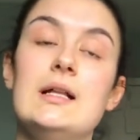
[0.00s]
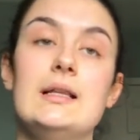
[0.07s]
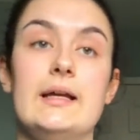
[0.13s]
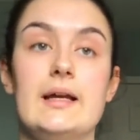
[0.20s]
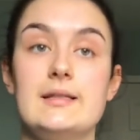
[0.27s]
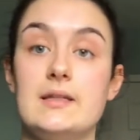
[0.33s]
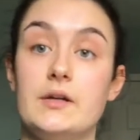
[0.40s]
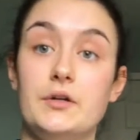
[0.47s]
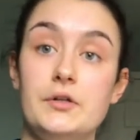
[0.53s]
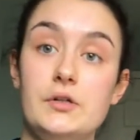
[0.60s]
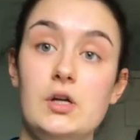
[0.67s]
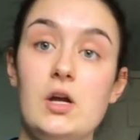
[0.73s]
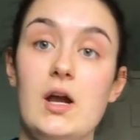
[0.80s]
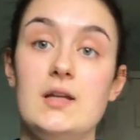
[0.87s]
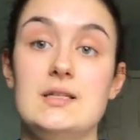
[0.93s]
Like I said
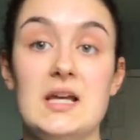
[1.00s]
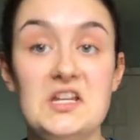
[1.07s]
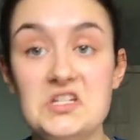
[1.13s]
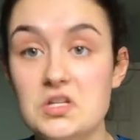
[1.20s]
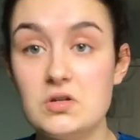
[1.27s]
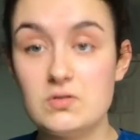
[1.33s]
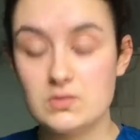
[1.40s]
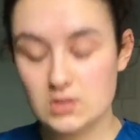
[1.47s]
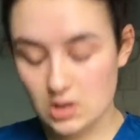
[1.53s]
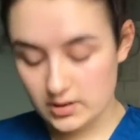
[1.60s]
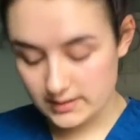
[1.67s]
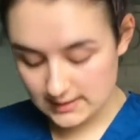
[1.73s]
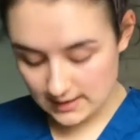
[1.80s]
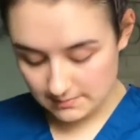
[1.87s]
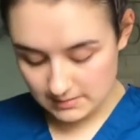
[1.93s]
earlier, I tend to use on
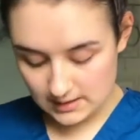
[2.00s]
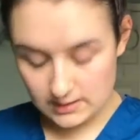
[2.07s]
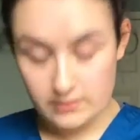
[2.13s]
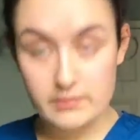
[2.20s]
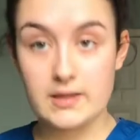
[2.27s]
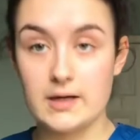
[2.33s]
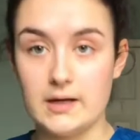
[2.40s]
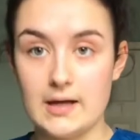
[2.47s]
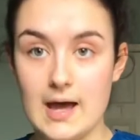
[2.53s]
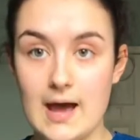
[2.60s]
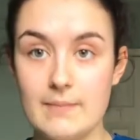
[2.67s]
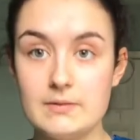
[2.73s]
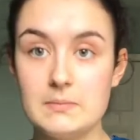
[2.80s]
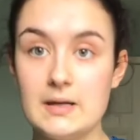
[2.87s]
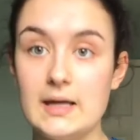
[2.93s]
the tummy near the
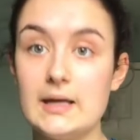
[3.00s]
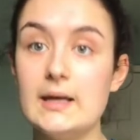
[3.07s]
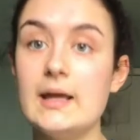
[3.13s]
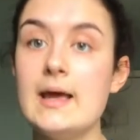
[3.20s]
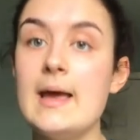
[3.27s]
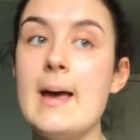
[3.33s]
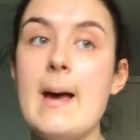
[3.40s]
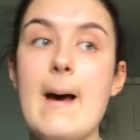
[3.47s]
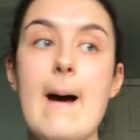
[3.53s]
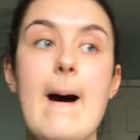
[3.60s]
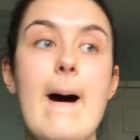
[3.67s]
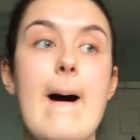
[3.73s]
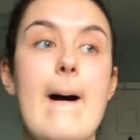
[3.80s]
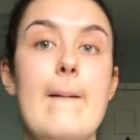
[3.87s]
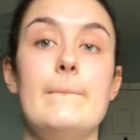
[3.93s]
abdomen,
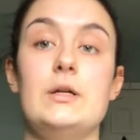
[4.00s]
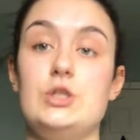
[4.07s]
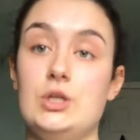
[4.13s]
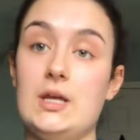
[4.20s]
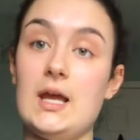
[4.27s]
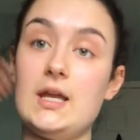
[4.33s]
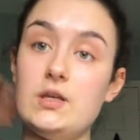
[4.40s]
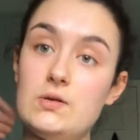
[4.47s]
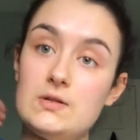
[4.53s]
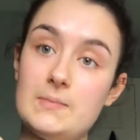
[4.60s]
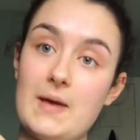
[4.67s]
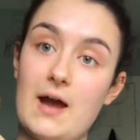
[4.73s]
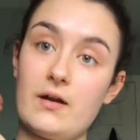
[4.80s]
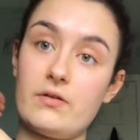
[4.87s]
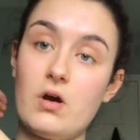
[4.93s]
but you can use the
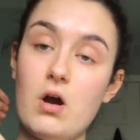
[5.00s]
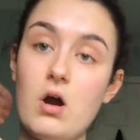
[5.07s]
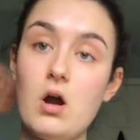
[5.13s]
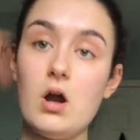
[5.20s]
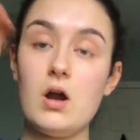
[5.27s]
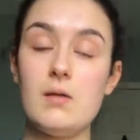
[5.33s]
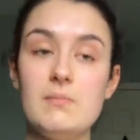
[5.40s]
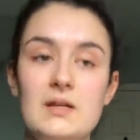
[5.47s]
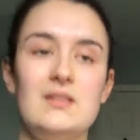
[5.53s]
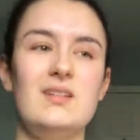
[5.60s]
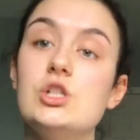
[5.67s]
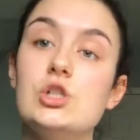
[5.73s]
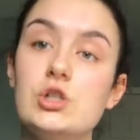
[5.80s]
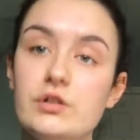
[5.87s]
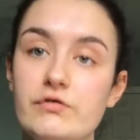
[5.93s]
back of the arm, and you
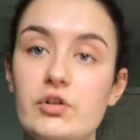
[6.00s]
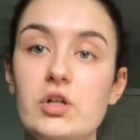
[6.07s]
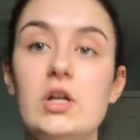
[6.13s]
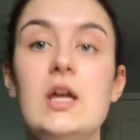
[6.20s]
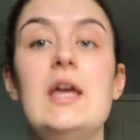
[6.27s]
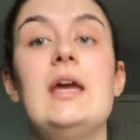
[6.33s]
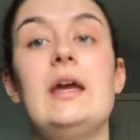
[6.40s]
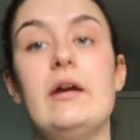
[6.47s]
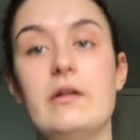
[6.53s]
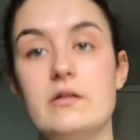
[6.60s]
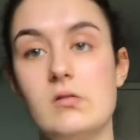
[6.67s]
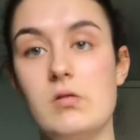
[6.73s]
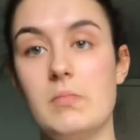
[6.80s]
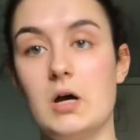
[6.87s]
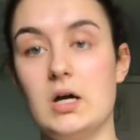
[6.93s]
just look for areas
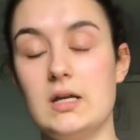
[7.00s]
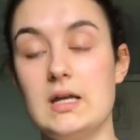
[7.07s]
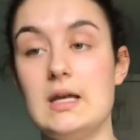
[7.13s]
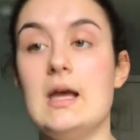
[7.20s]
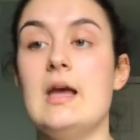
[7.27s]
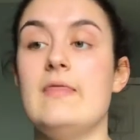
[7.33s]
of the body